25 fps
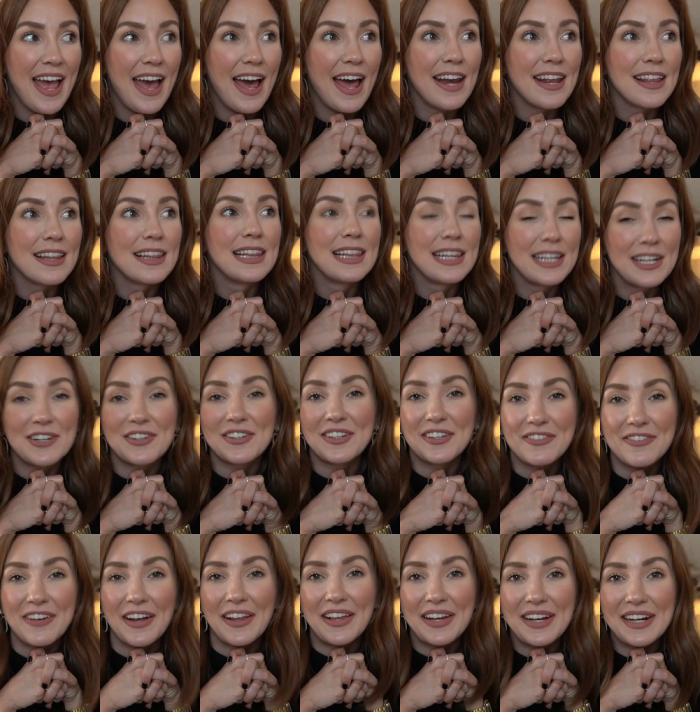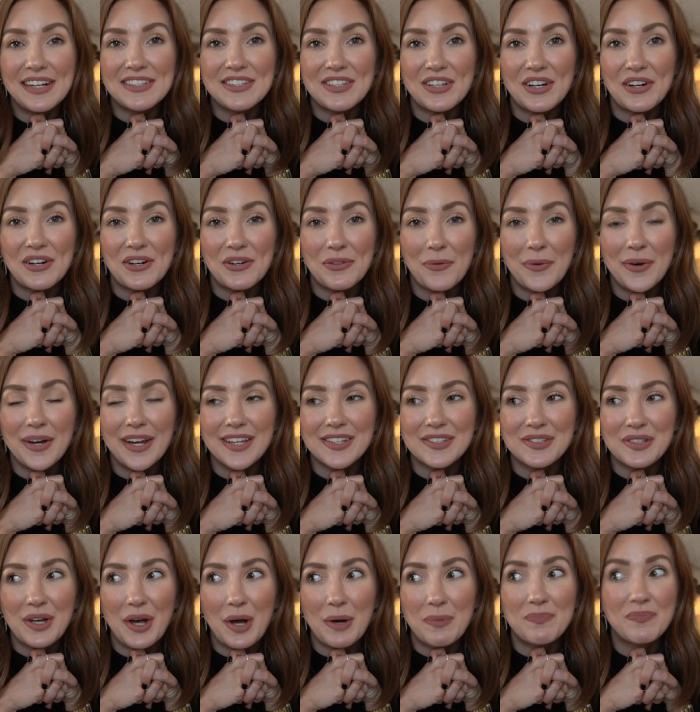and it literally felt like I saw her three days
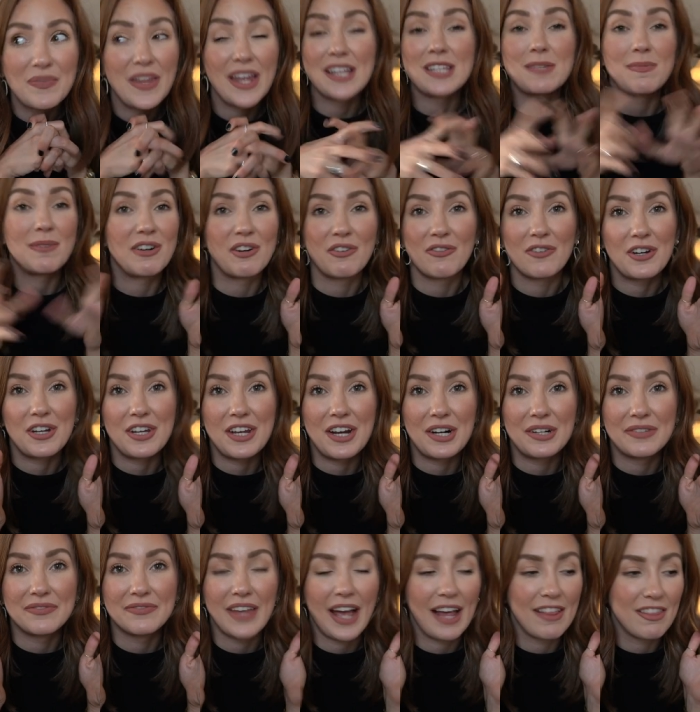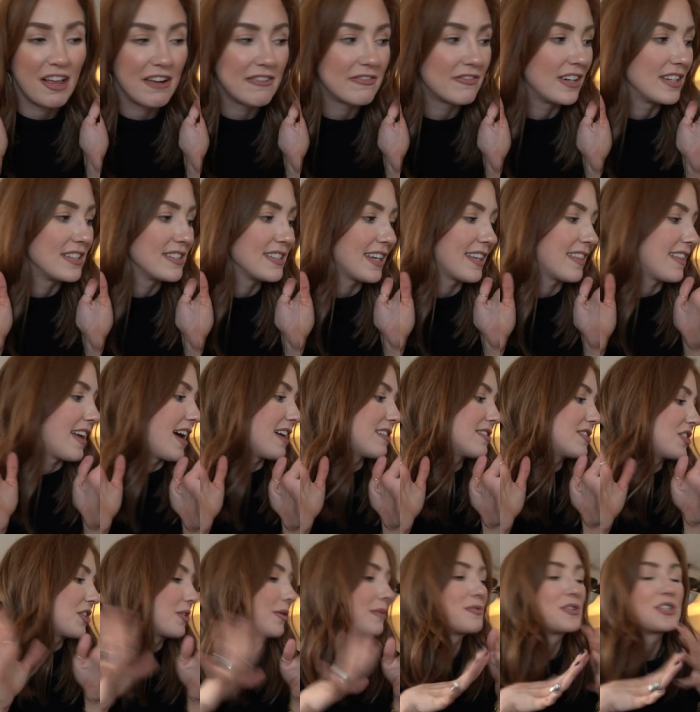ago, and it's been over a year. I love friends like that.
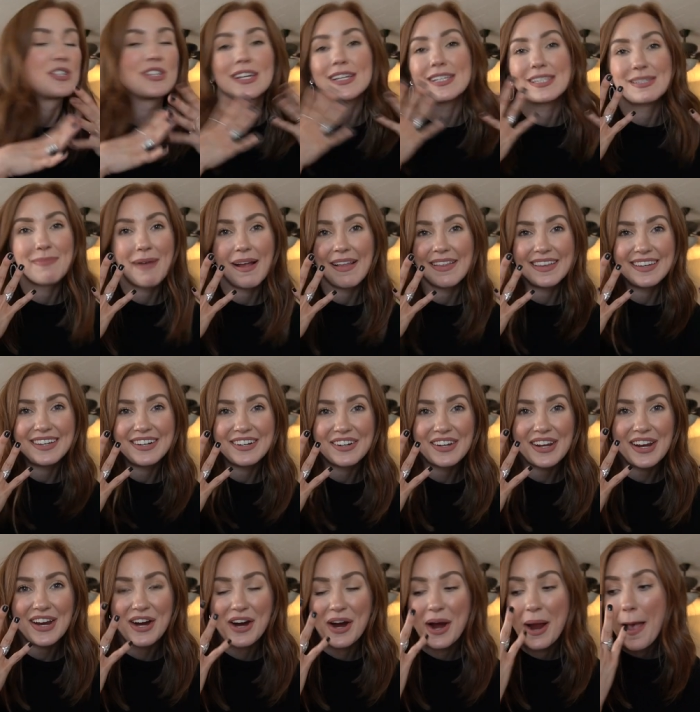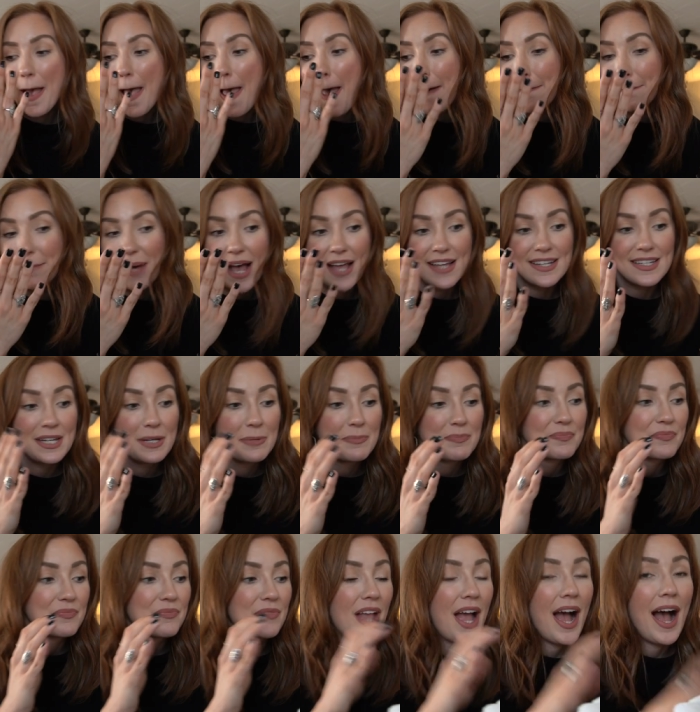So I'm just like smiling ear to ear. But
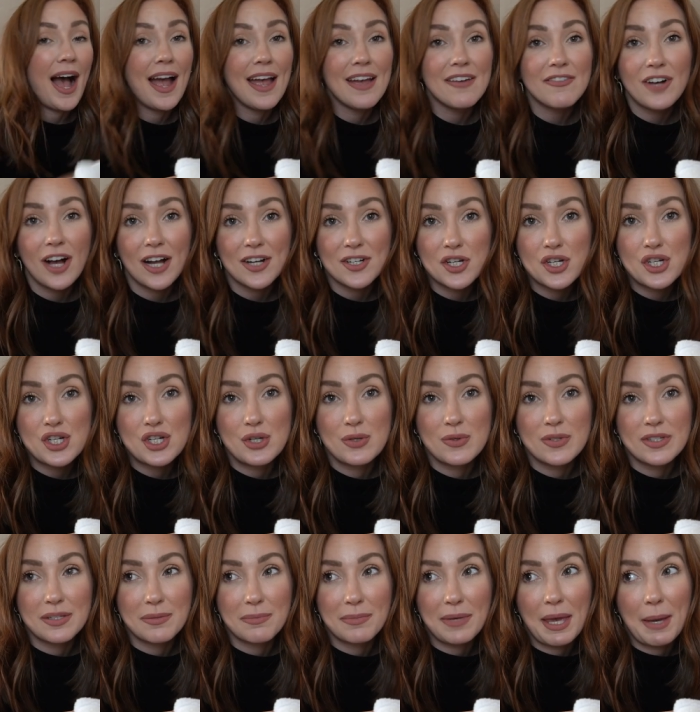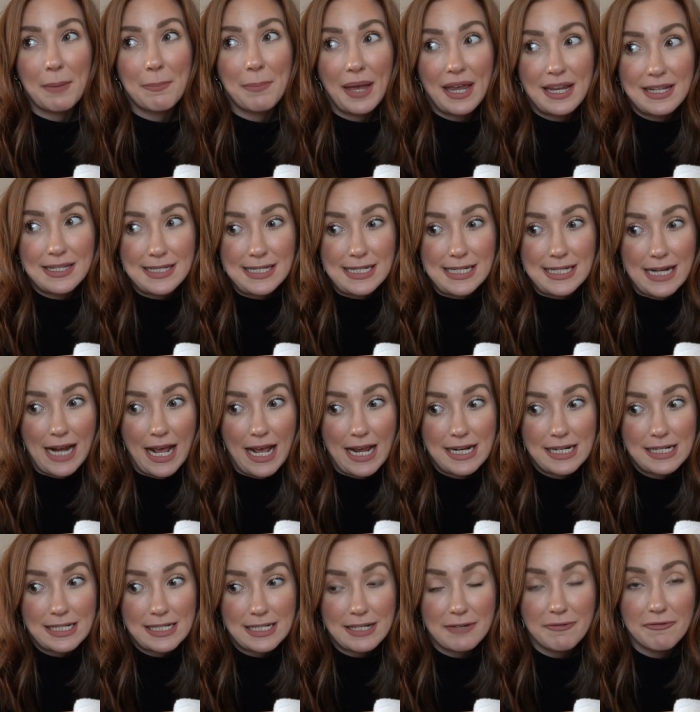I have got to shoot some campaigns
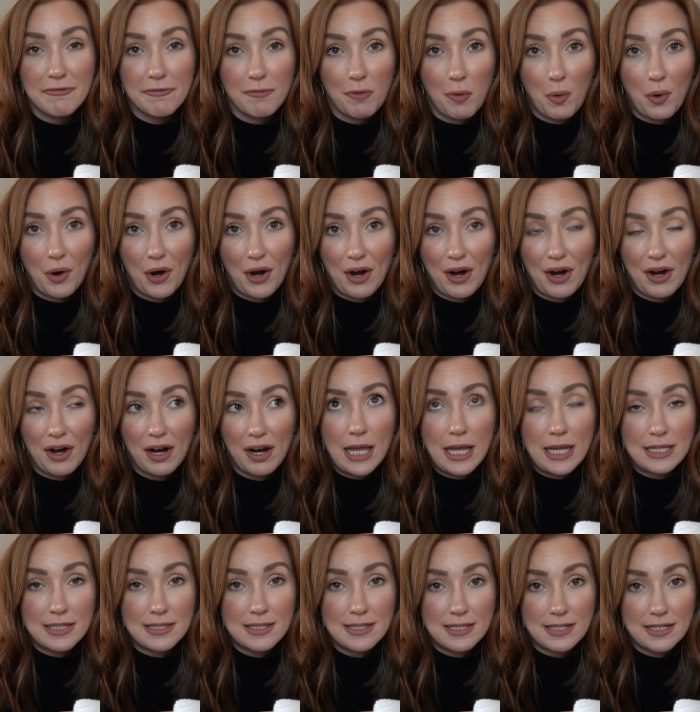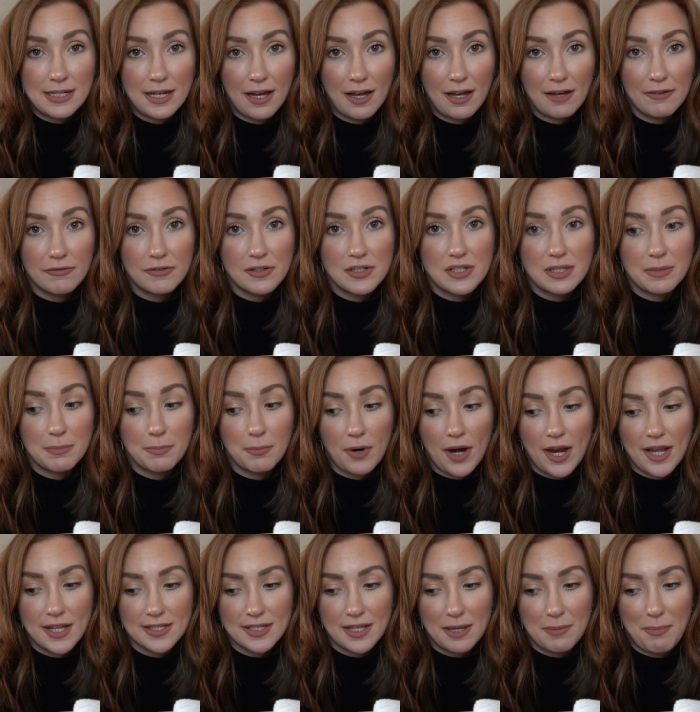tonight for Insta for some
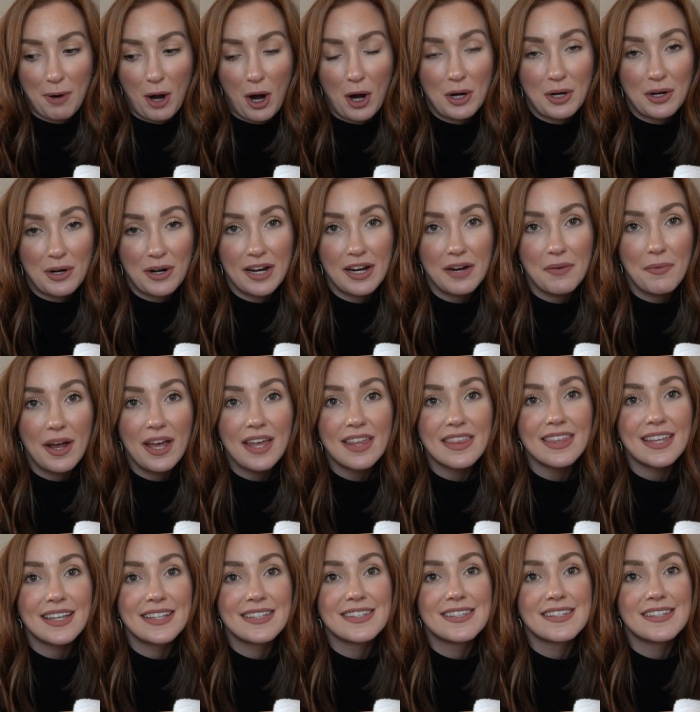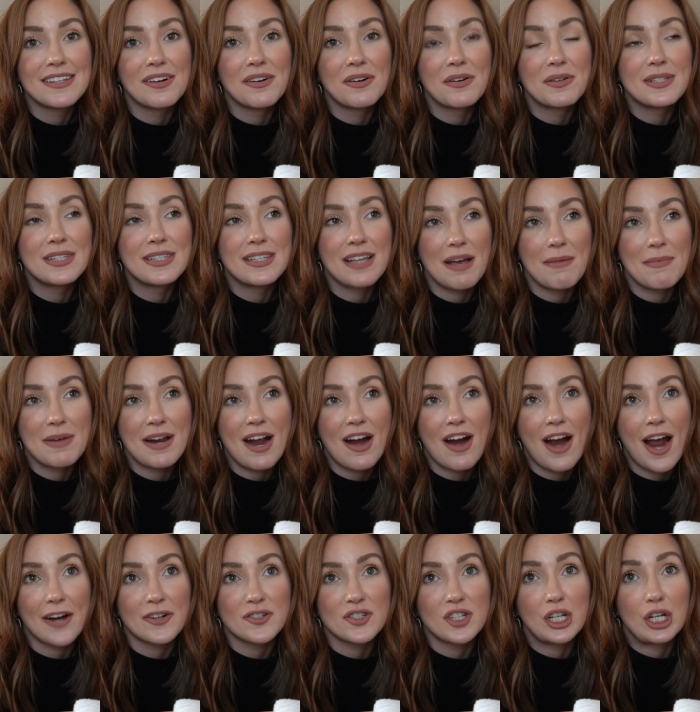brands I'm partnering with. And so Sam and I are
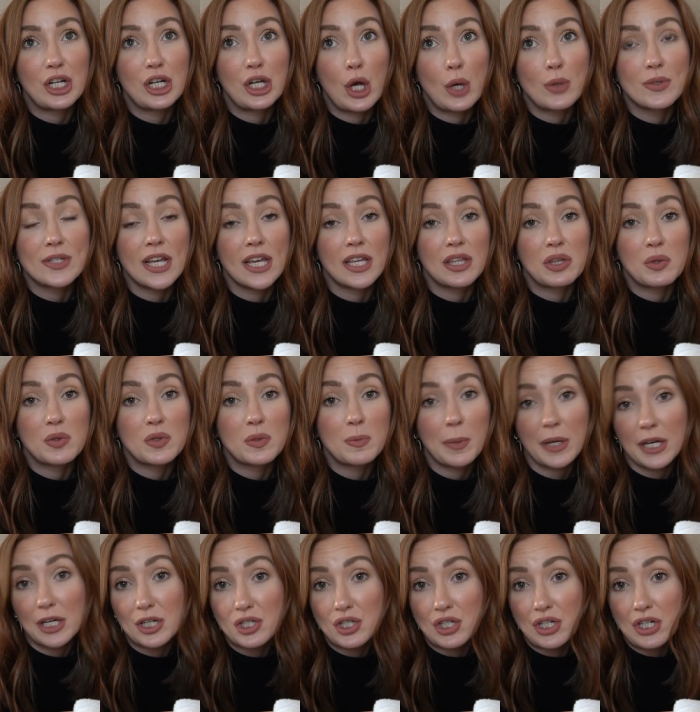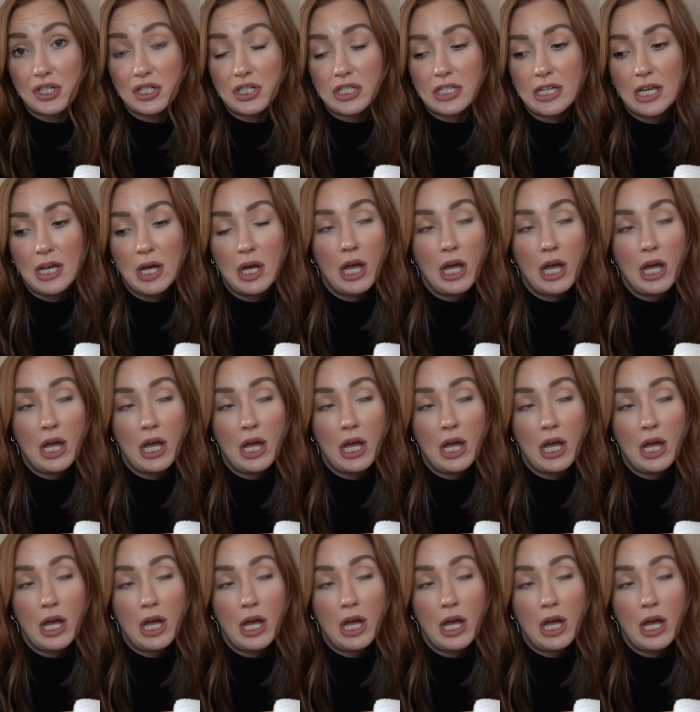actually gonna go take those pictures